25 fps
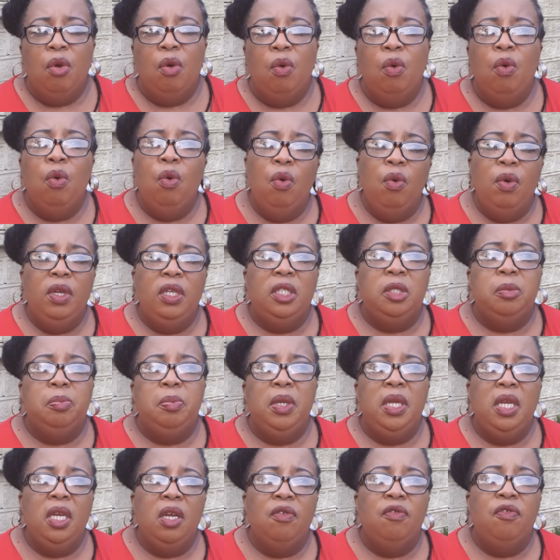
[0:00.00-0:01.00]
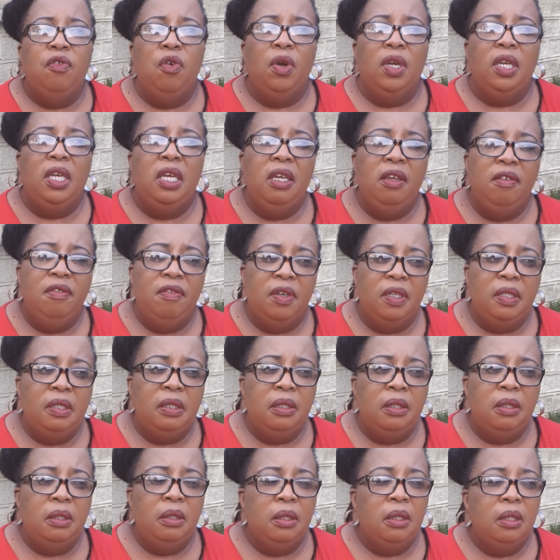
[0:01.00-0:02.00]
Who is being forgiven?
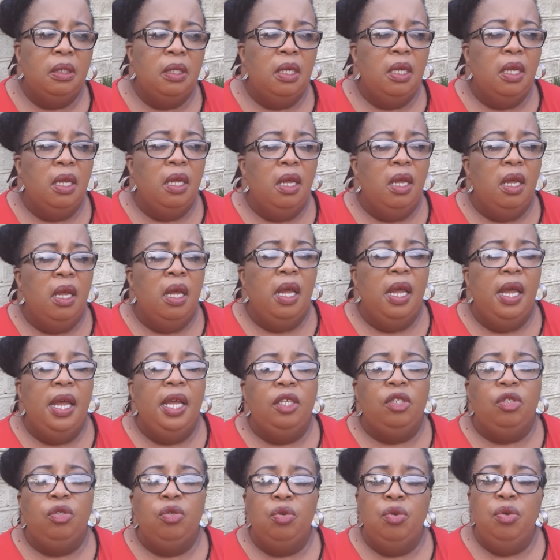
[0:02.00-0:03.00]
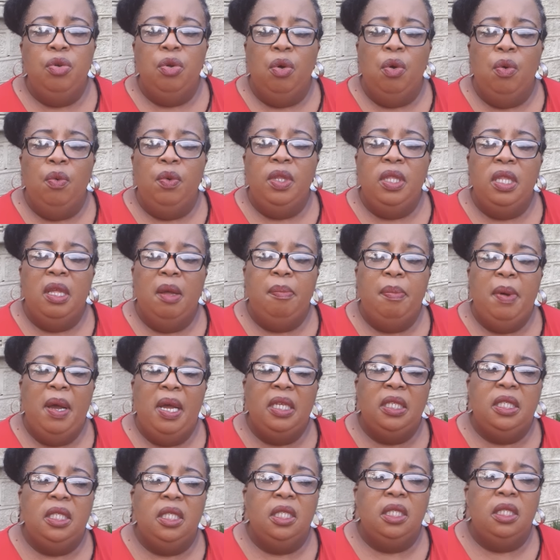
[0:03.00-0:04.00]
As you know, in the
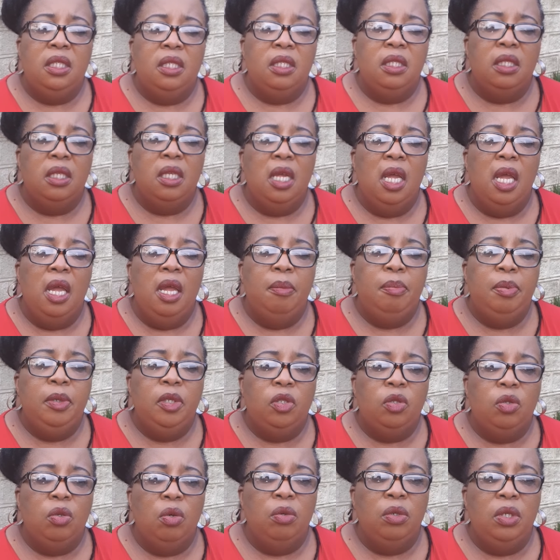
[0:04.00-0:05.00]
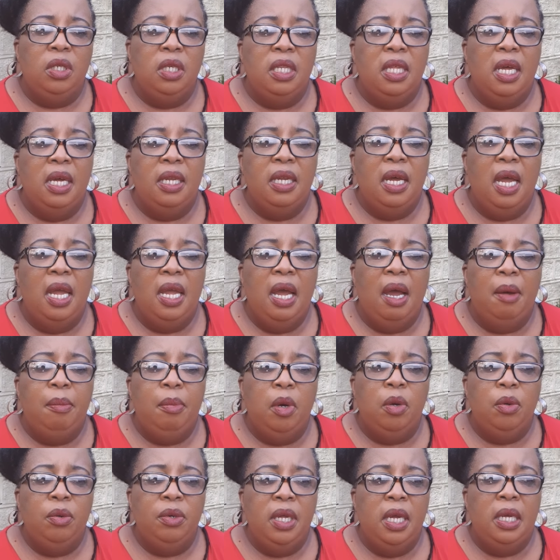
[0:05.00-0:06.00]
past episode that I
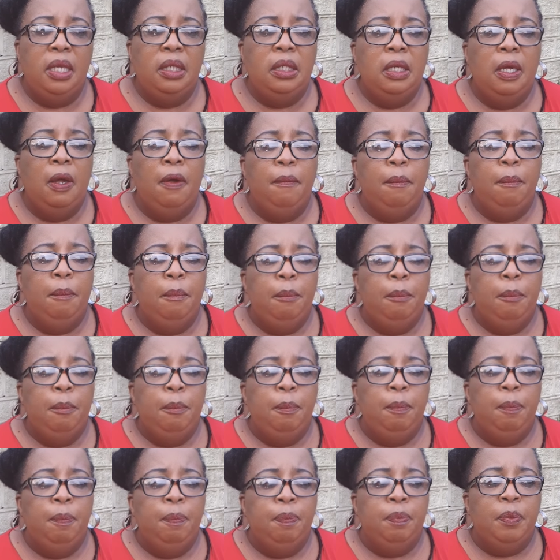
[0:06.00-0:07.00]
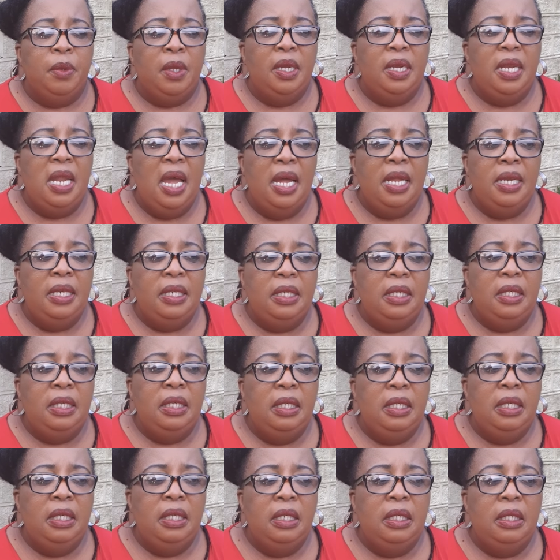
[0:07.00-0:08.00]
uploaded,
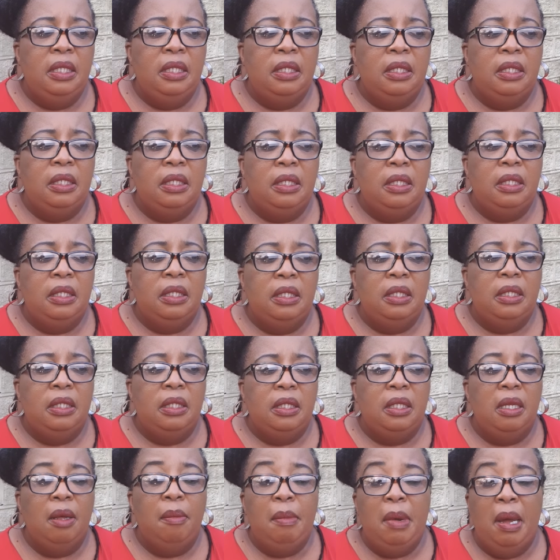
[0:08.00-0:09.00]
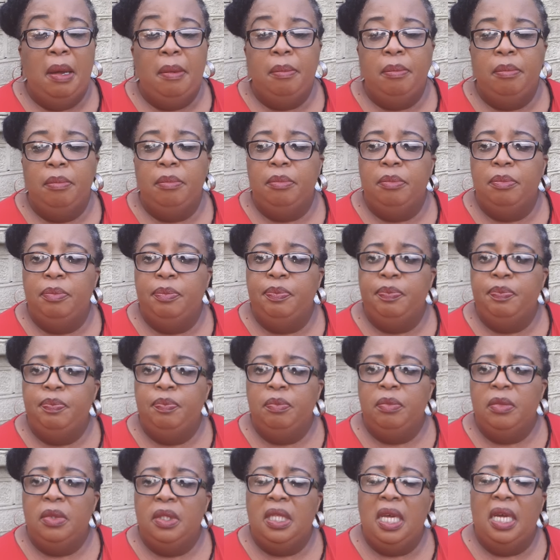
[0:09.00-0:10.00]
Nandi is a mom
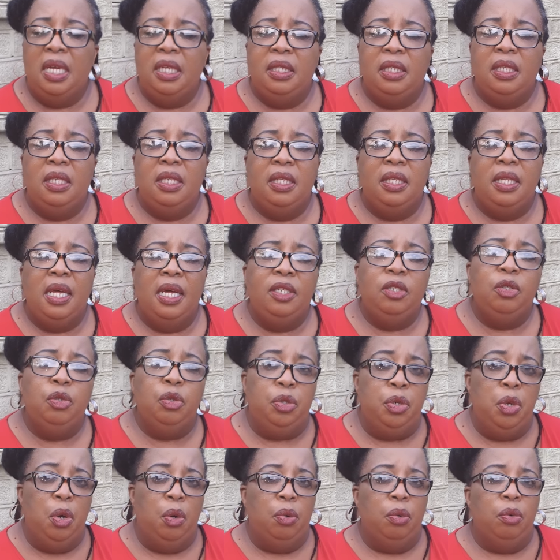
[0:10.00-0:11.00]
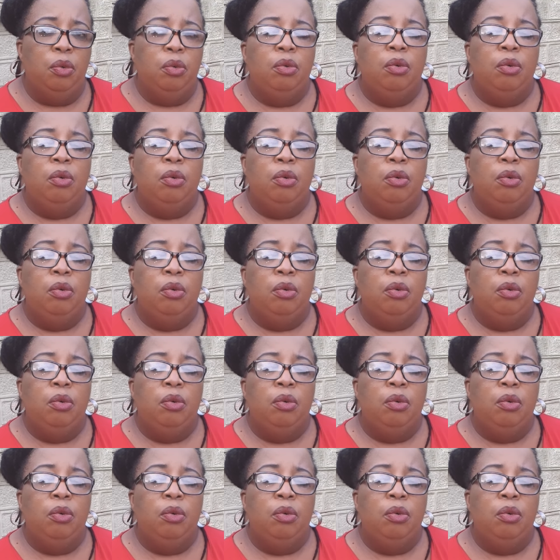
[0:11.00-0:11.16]
that you know.